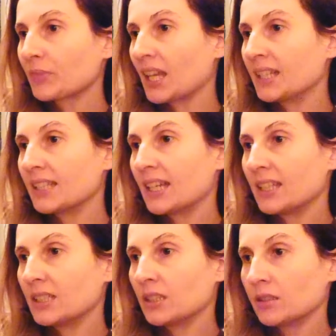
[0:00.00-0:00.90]
and
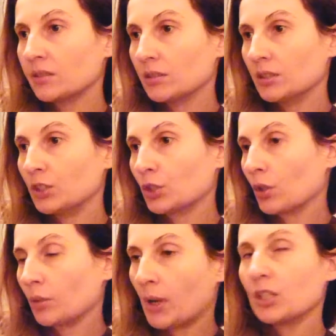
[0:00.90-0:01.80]
then uh, it's
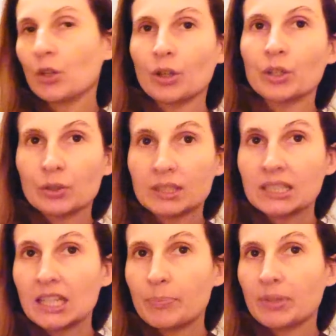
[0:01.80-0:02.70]
all about going to
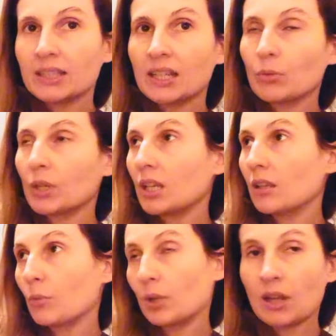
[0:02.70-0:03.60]
sleep. And then when
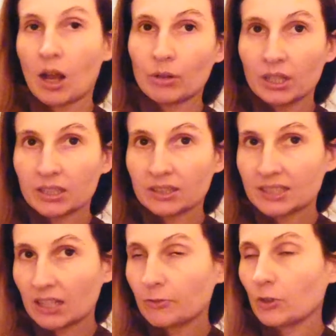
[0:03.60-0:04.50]
when our little
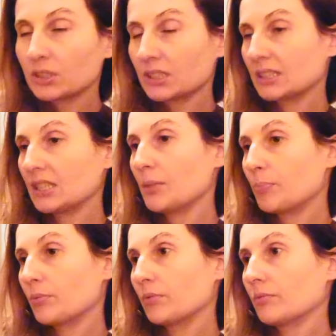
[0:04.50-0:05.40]
son falls asleep,
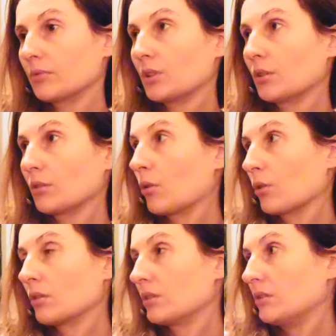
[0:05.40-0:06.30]

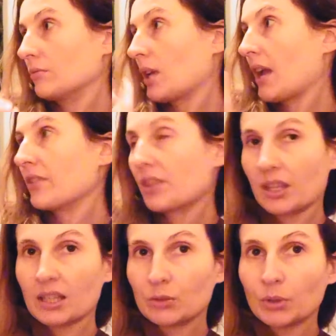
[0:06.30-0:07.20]
all,
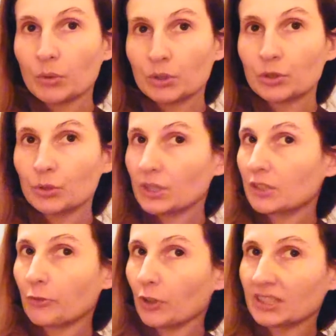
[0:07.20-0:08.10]
everything that we want to do is
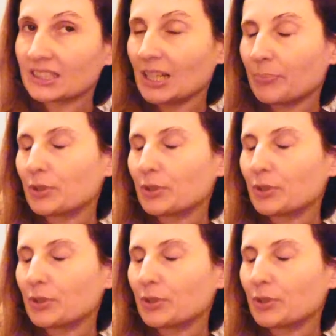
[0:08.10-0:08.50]
fall asleep